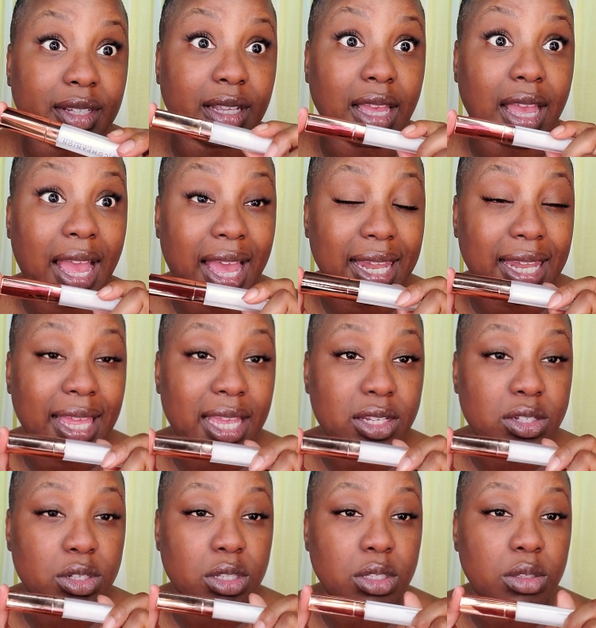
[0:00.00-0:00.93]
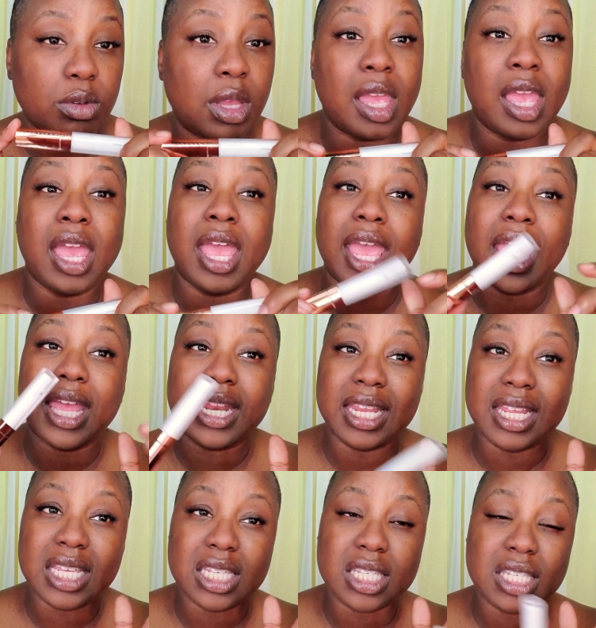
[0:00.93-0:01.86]
eyelash glue, and it
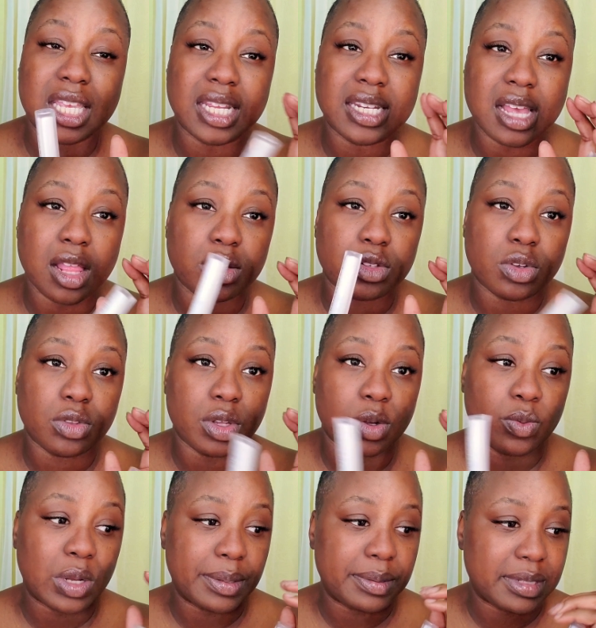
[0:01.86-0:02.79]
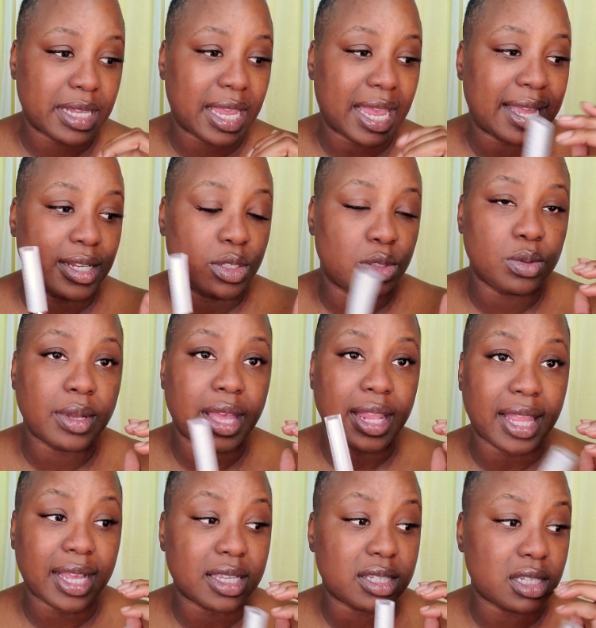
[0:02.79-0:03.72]
is $10 on their website. I do,
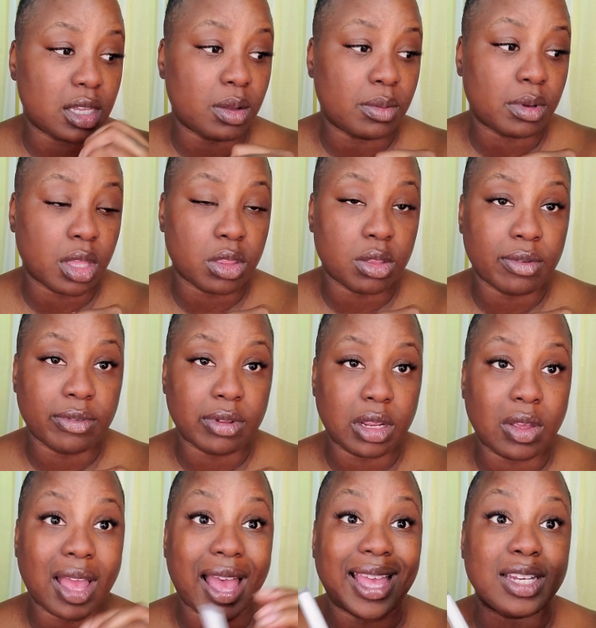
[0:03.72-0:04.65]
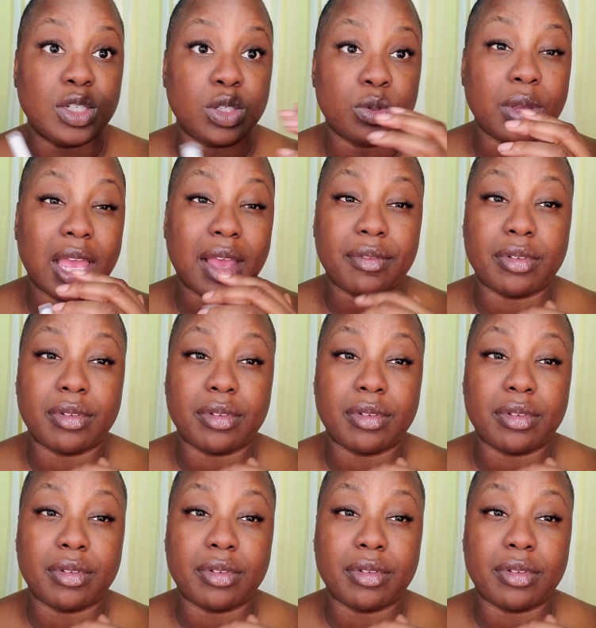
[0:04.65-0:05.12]
like I said on the other video, I do have